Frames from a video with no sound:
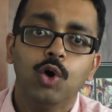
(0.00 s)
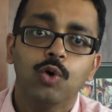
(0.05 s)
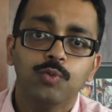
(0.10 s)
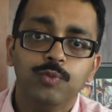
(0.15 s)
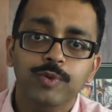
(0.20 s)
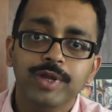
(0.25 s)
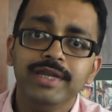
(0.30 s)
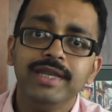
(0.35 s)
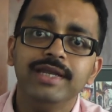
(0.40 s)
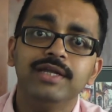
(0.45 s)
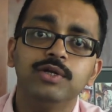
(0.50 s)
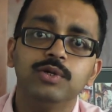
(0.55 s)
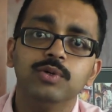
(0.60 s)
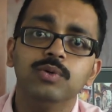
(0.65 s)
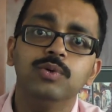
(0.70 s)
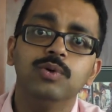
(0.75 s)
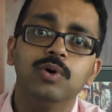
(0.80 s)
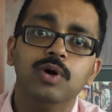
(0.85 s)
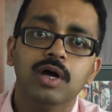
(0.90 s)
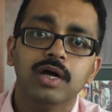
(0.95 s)
We need
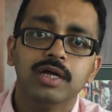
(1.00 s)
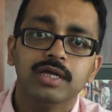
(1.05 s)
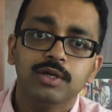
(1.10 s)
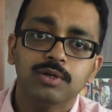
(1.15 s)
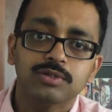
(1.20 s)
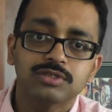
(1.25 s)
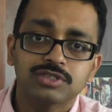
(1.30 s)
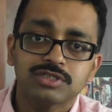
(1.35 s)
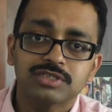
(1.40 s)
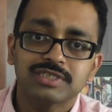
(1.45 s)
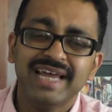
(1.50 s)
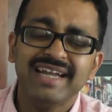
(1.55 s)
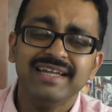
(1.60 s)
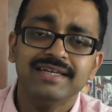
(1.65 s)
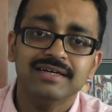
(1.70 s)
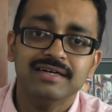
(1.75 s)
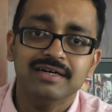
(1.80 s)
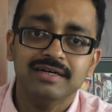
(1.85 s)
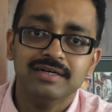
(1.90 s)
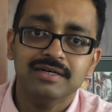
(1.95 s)
to, you know,
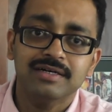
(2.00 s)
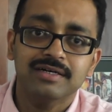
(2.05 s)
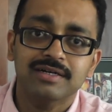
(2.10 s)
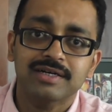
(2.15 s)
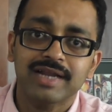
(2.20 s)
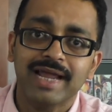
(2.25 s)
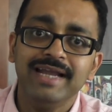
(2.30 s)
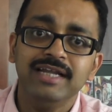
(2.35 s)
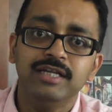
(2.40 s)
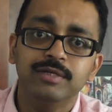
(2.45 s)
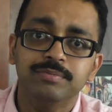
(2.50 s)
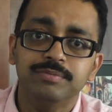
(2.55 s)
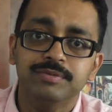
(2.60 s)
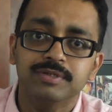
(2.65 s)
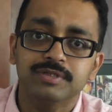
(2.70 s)
set uh, right